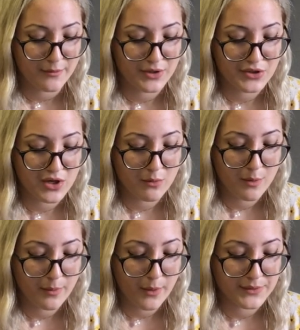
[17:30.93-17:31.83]
pretty sure I
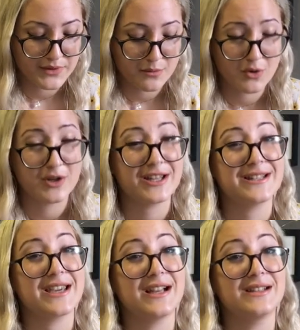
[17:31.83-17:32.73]
will post more
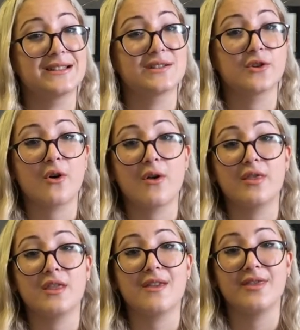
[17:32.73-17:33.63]
details on
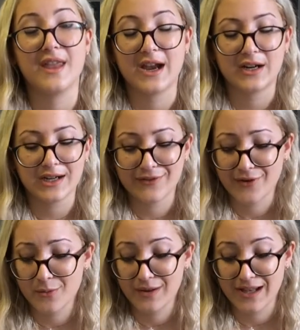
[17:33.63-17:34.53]
there if
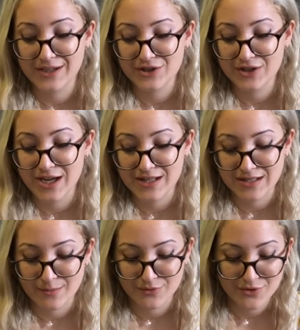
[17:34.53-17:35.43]
I will actually
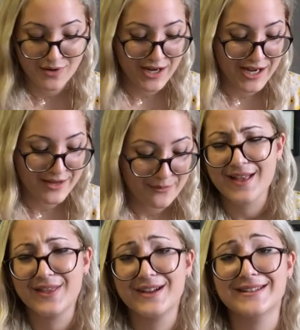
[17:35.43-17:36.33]
end up doing it.
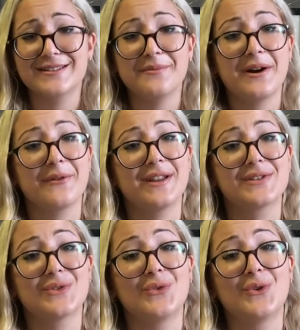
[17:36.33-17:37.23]
And that's about
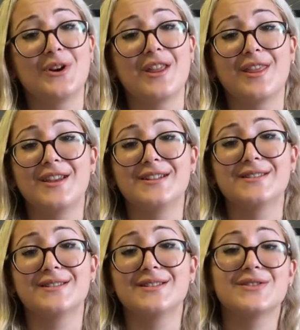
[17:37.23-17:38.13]
it for this
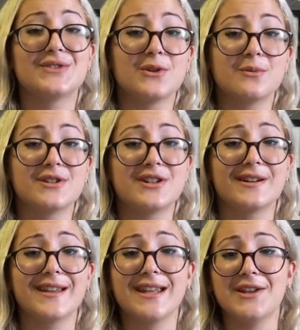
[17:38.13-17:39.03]

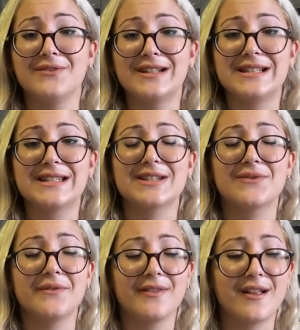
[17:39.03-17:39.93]
Superdrug event
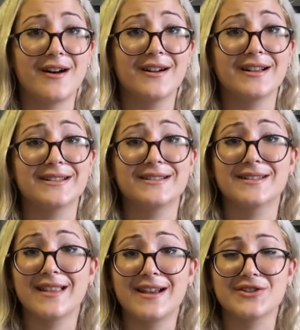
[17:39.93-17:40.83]
vlog
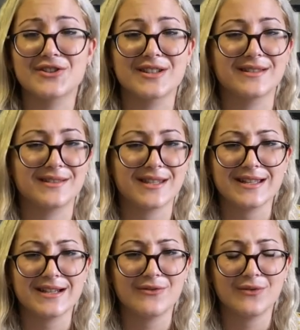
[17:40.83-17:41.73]
/
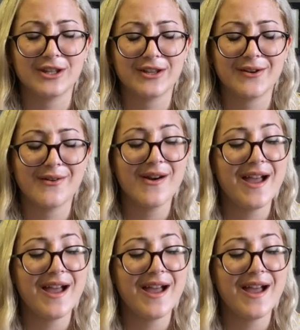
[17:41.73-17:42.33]
sit down video.